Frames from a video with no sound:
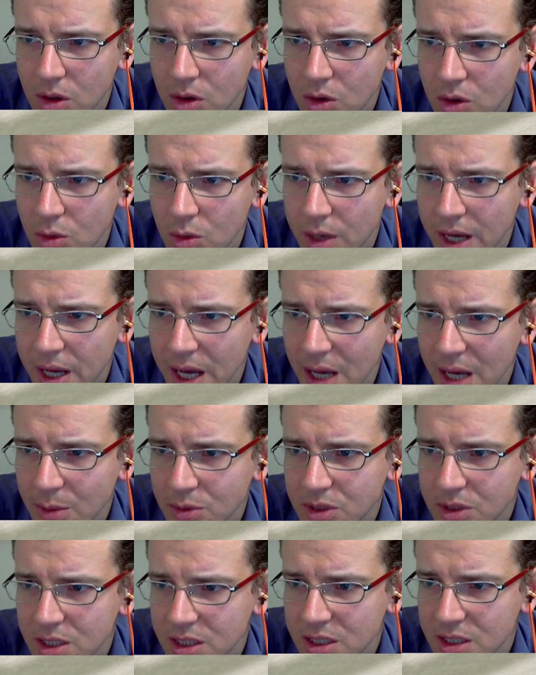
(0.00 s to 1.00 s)
Or
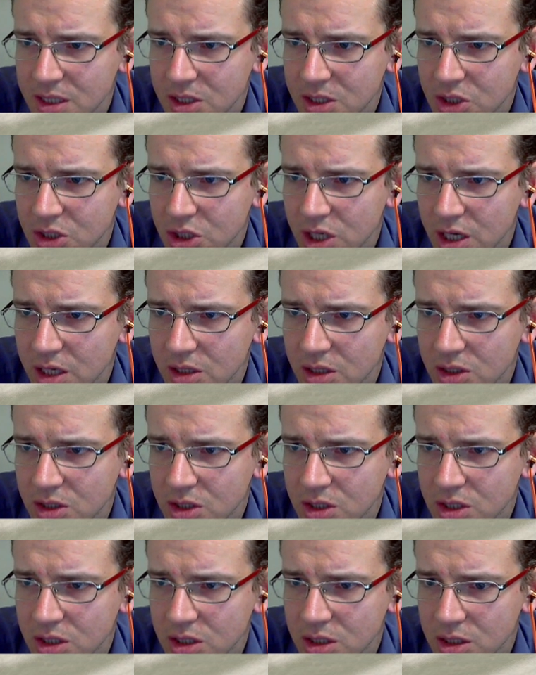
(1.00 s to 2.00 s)
perhaps this is
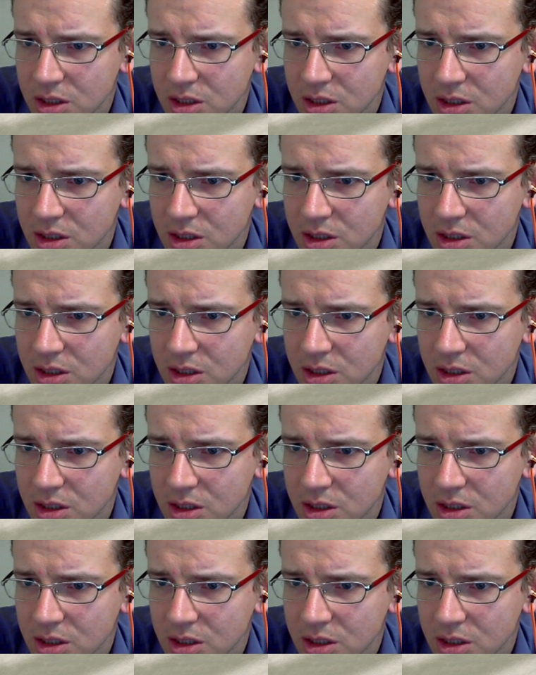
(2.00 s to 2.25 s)
just...